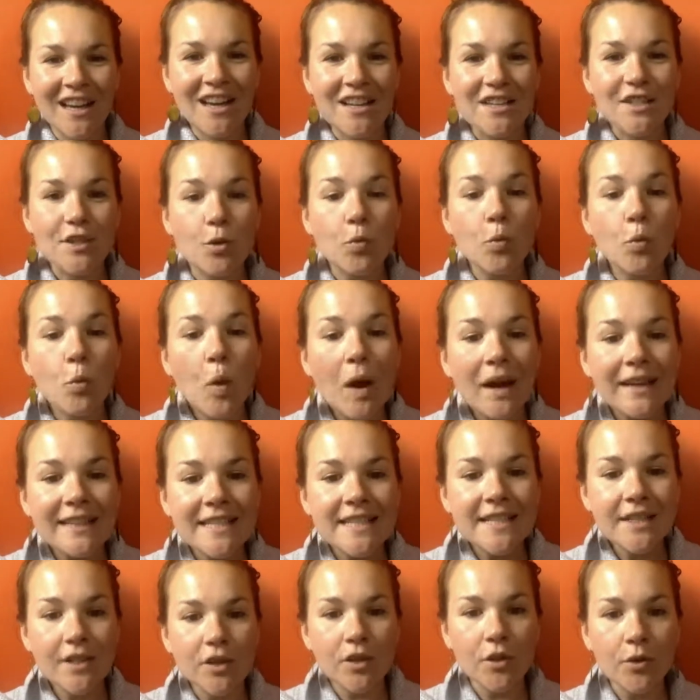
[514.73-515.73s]
So
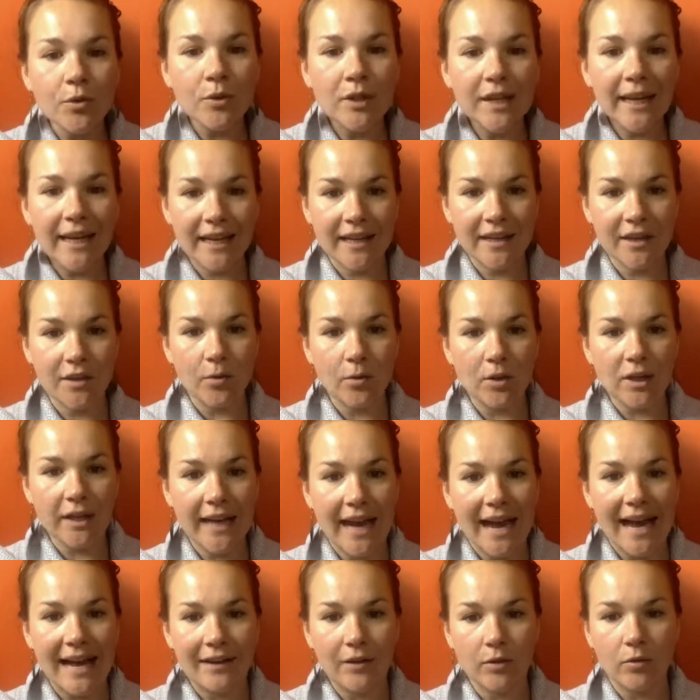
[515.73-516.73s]
once you get your
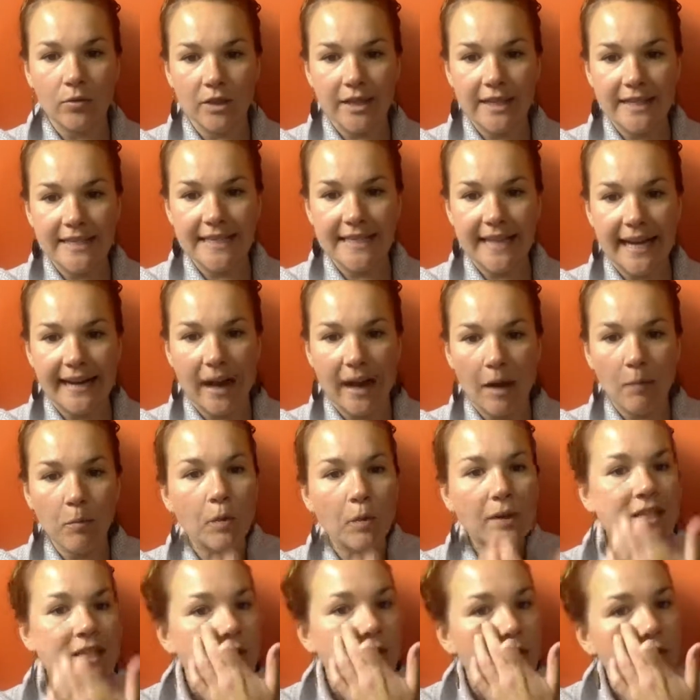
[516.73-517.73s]
category set up,
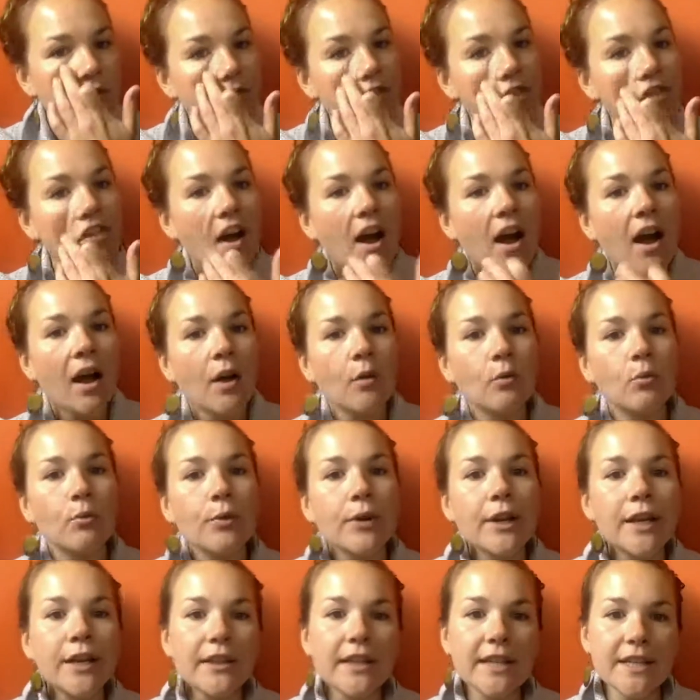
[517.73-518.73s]
once you've thought
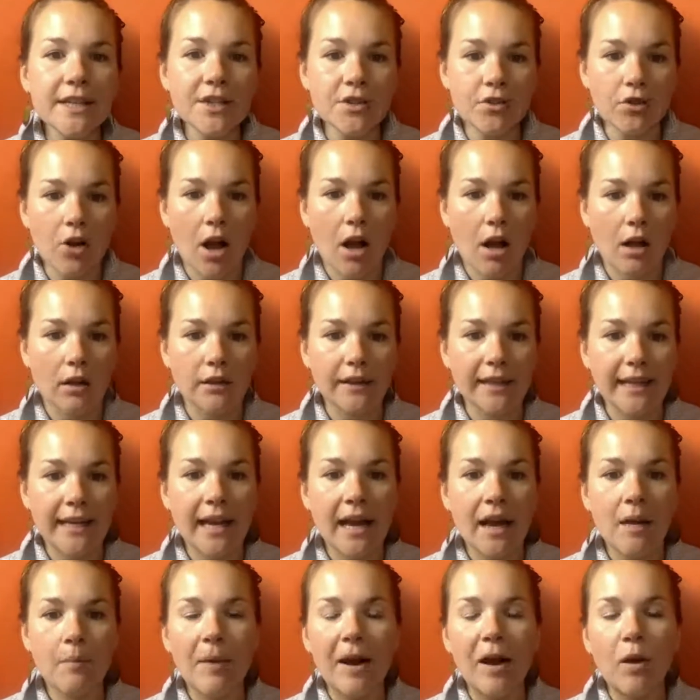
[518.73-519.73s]
really
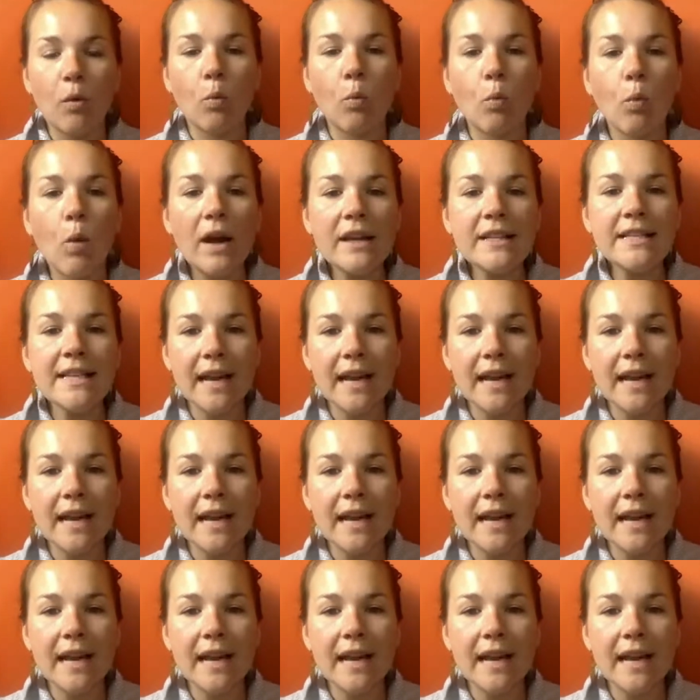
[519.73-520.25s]
strongly about what